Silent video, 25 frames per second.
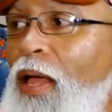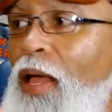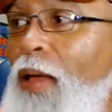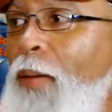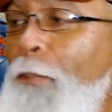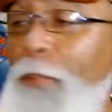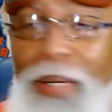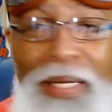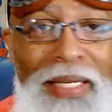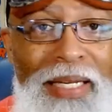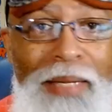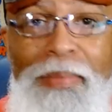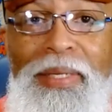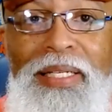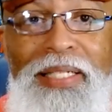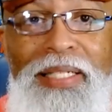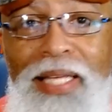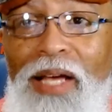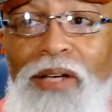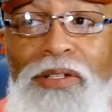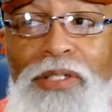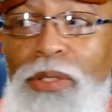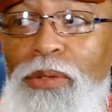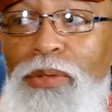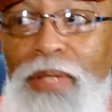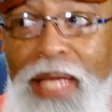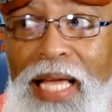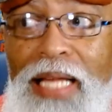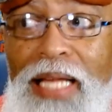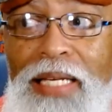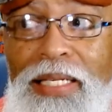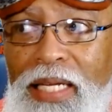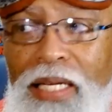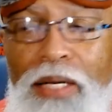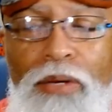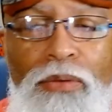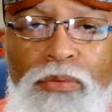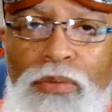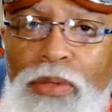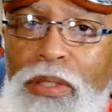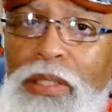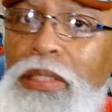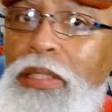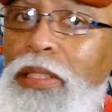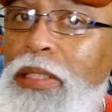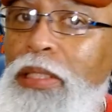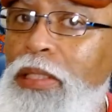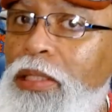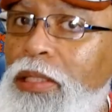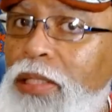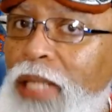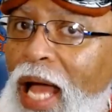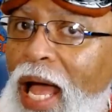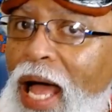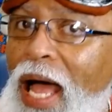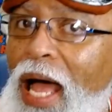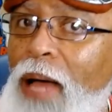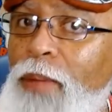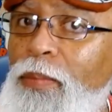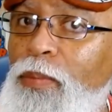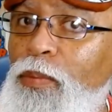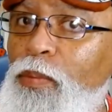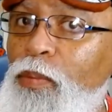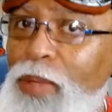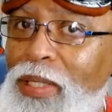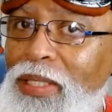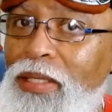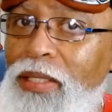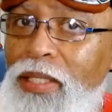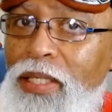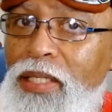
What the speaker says: But let me tell you, they did a really good job with this